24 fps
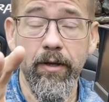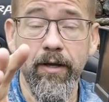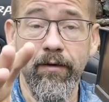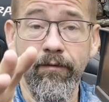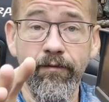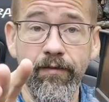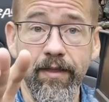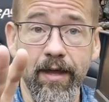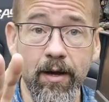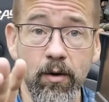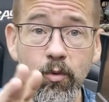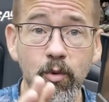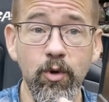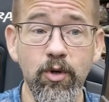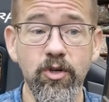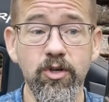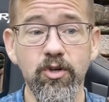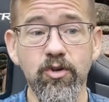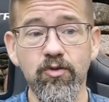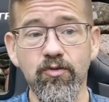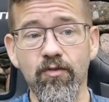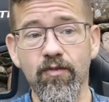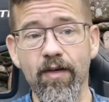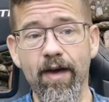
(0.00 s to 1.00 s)
If they would
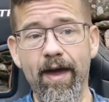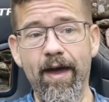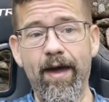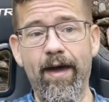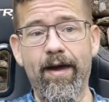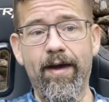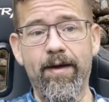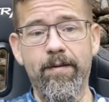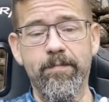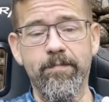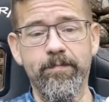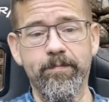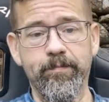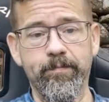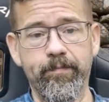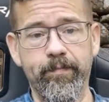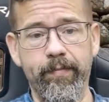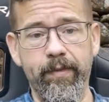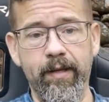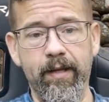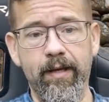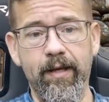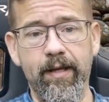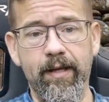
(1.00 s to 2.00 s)
do that,
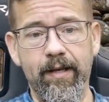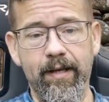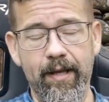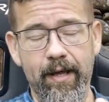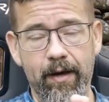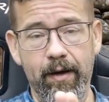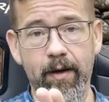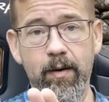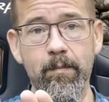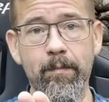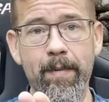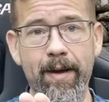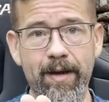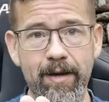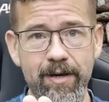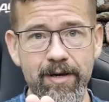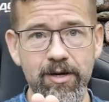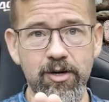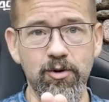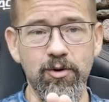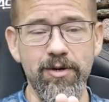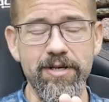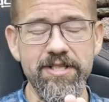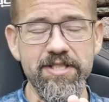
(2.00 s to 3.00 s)
now it may
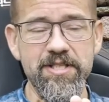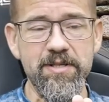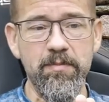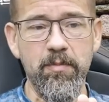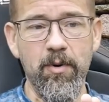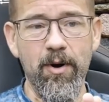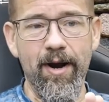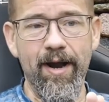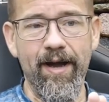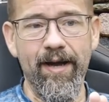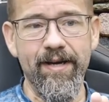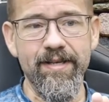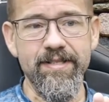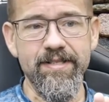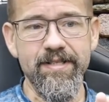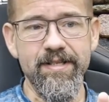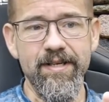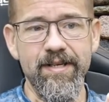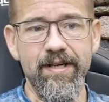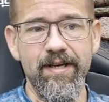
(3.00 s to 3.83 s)
increase the price,